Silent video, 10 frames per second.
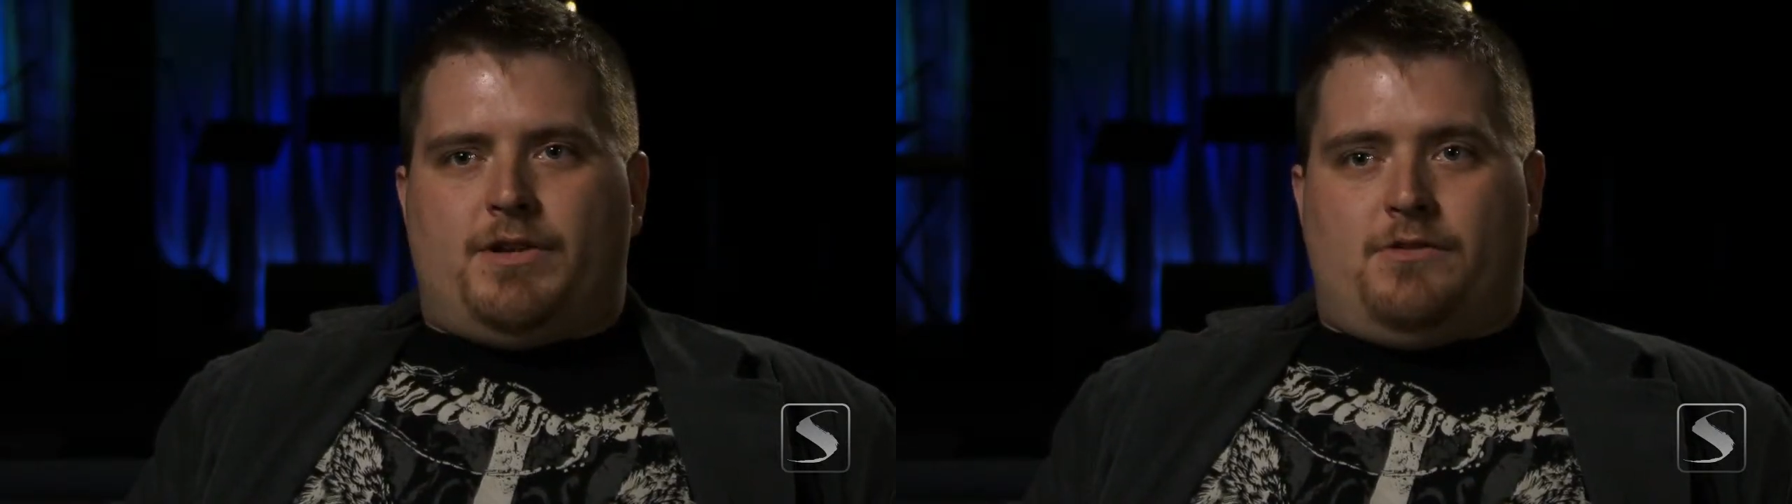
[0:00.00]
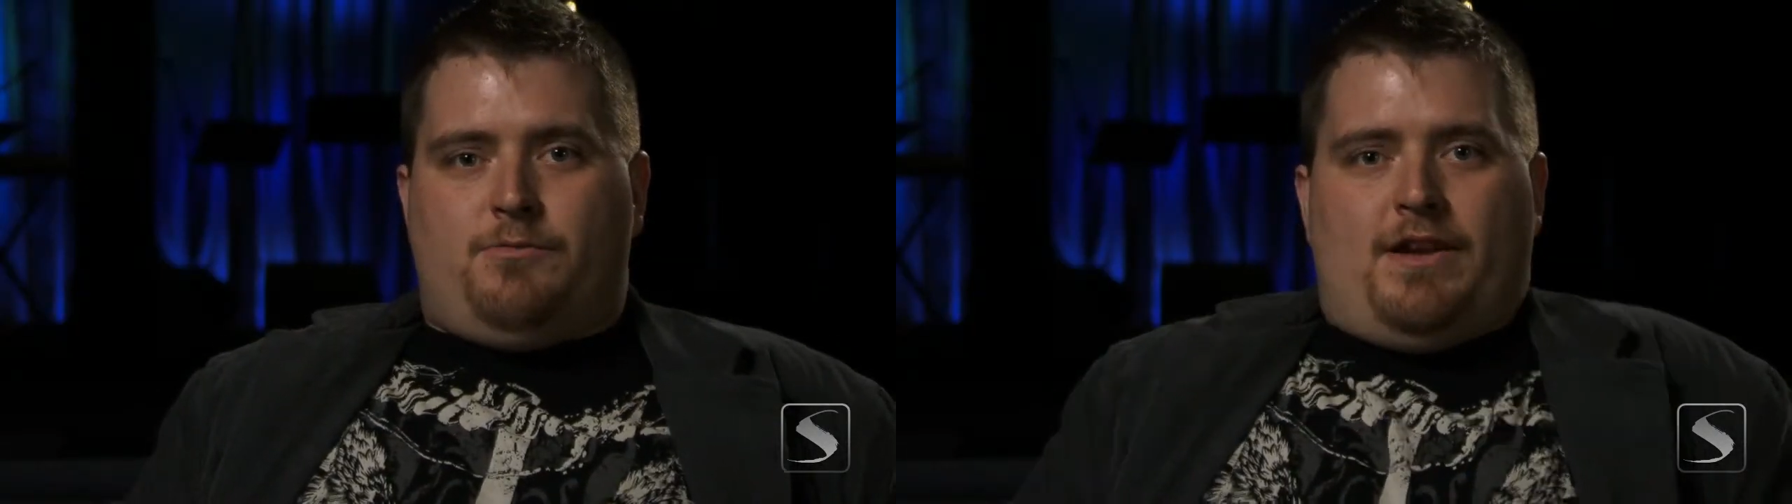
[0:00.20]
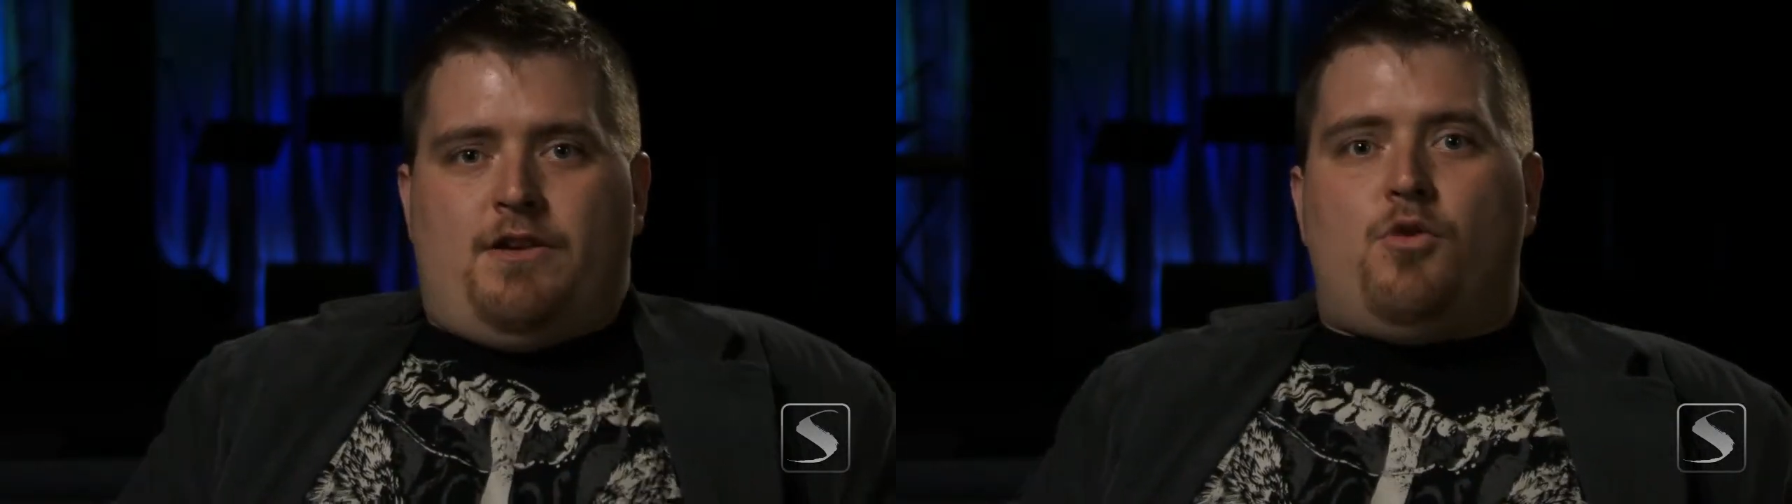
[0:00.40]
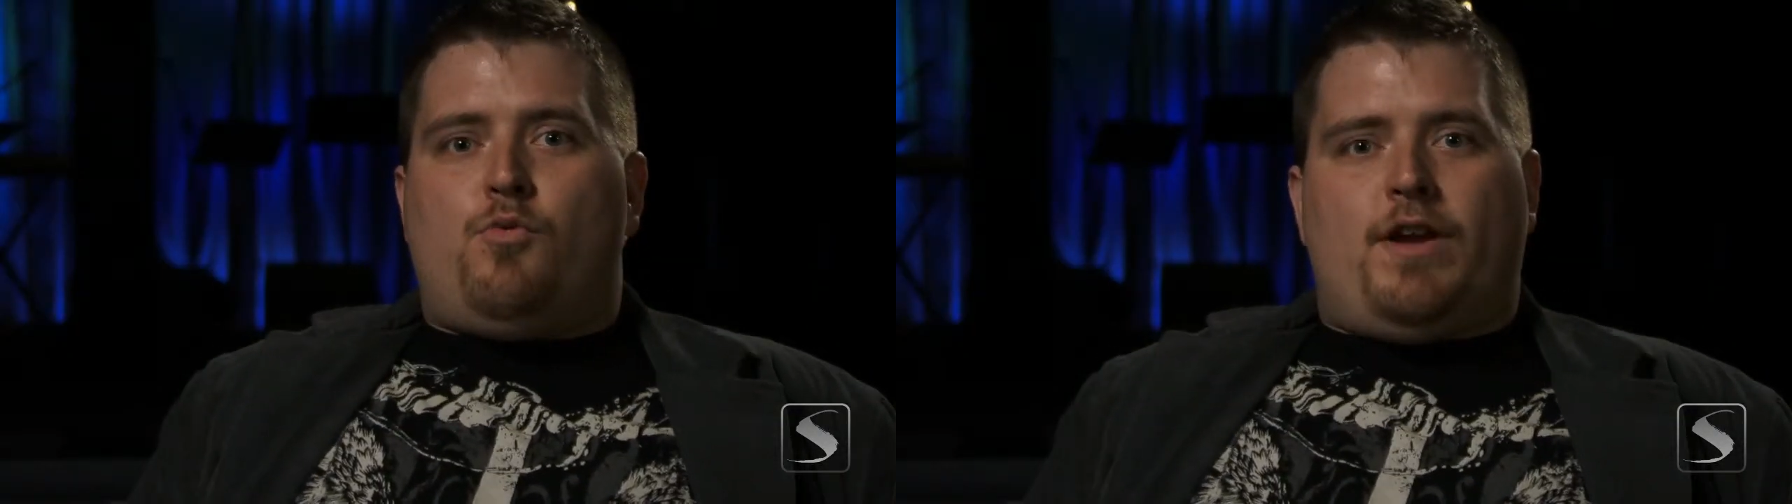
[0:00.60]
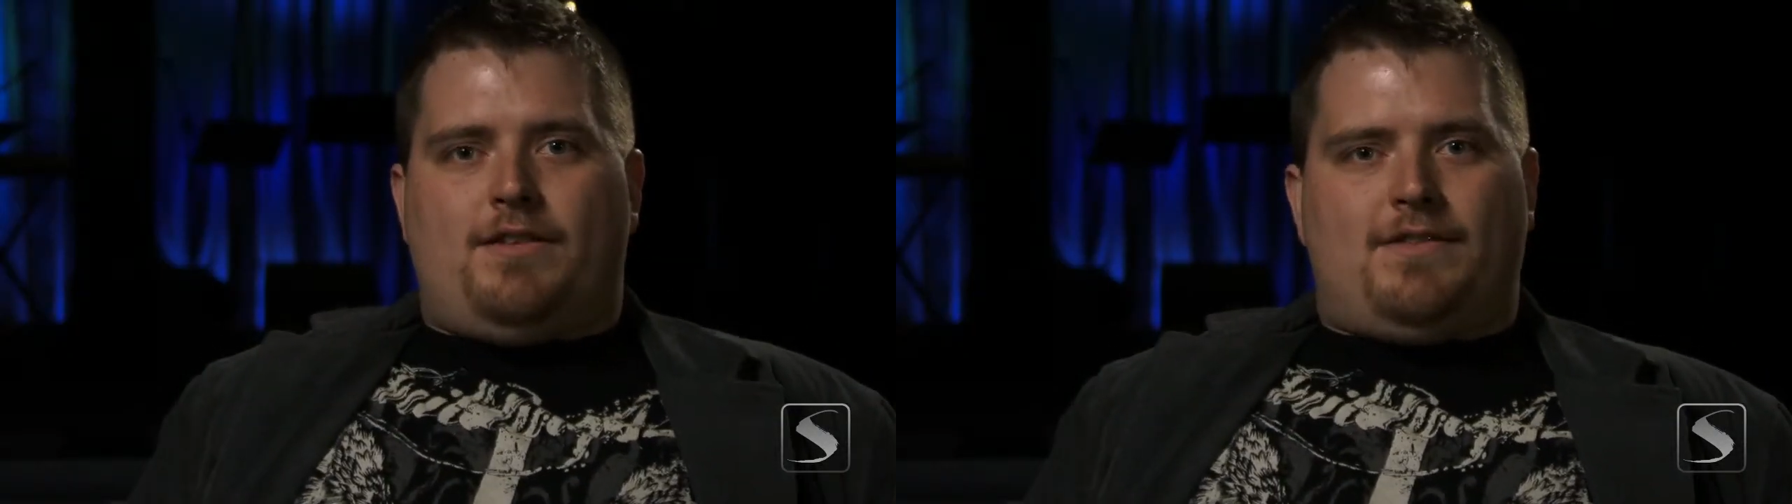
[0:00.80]
because we had no
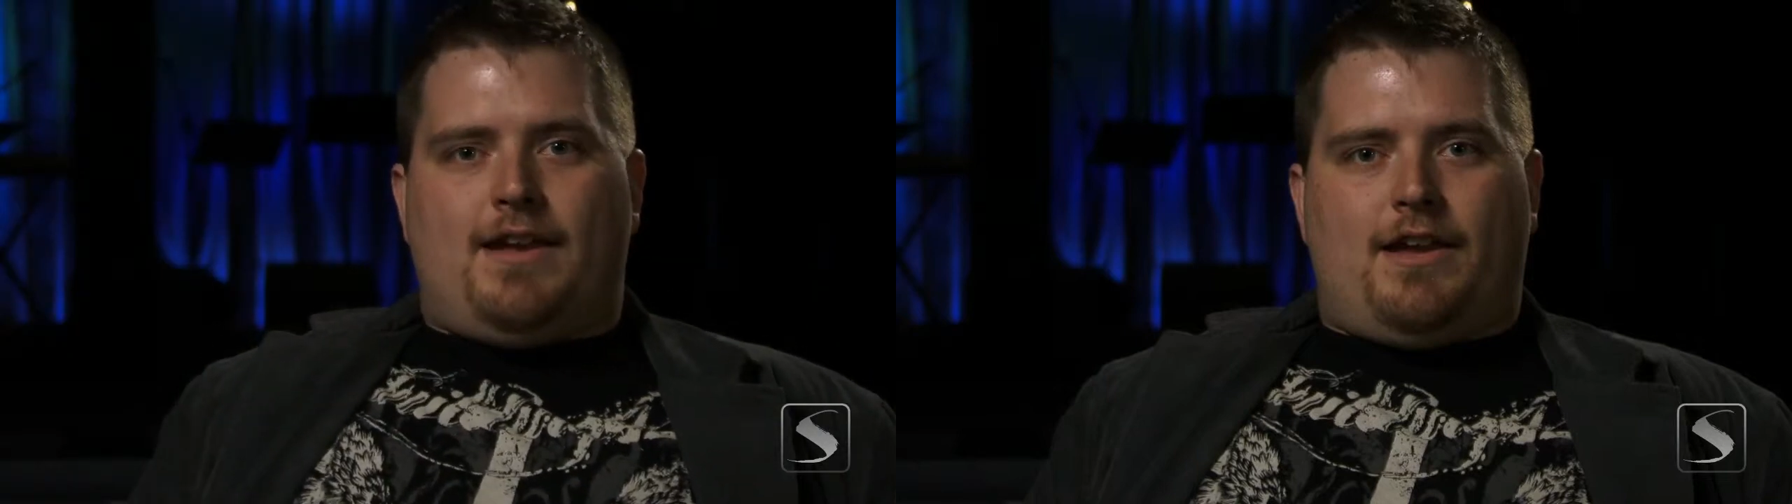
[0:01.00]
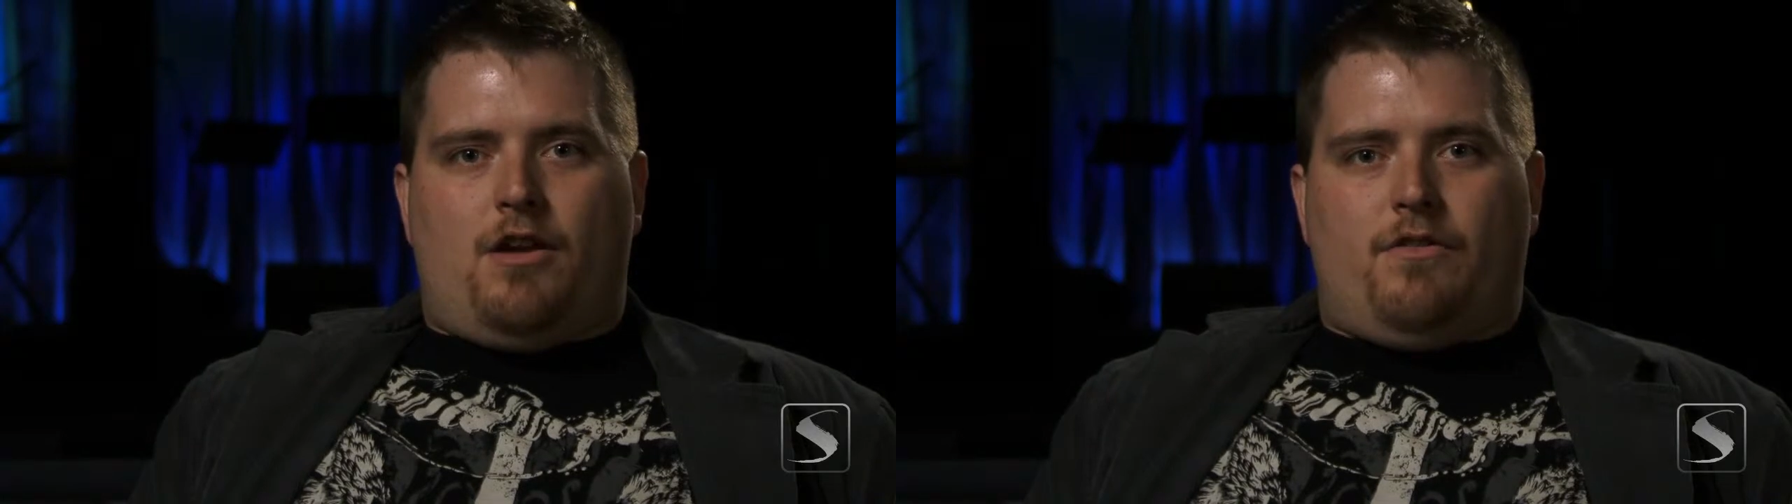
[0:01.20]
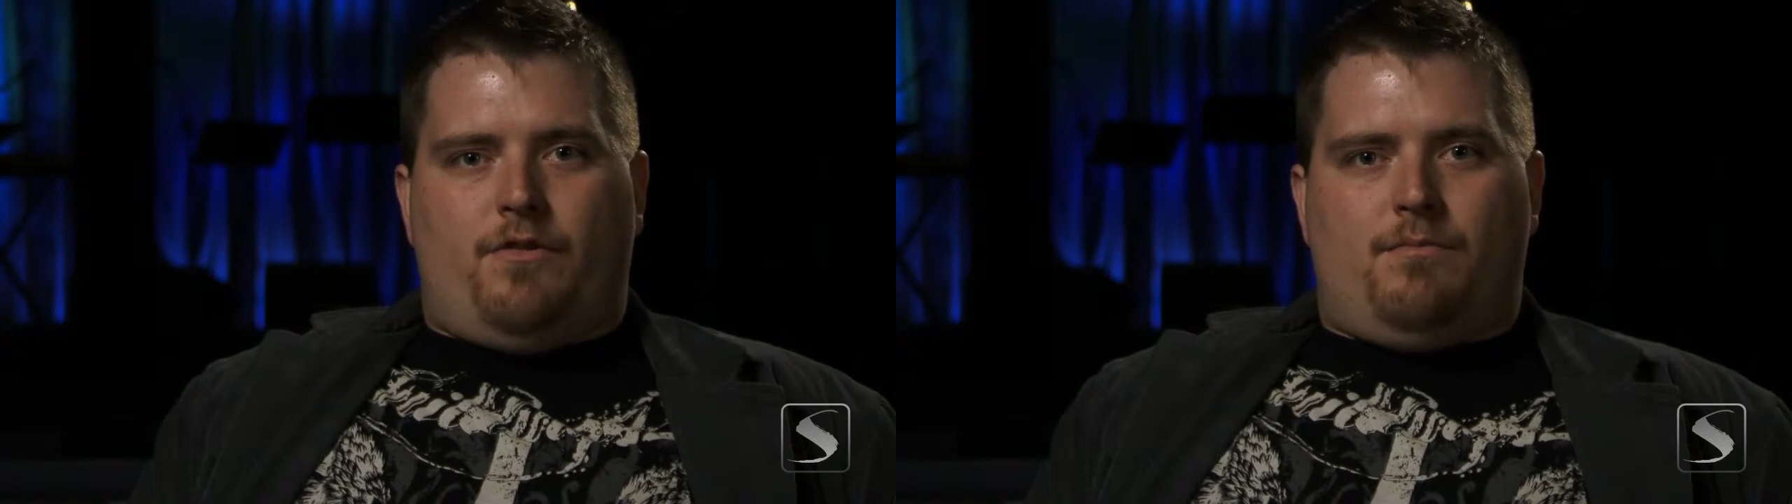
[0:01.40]
way to take care of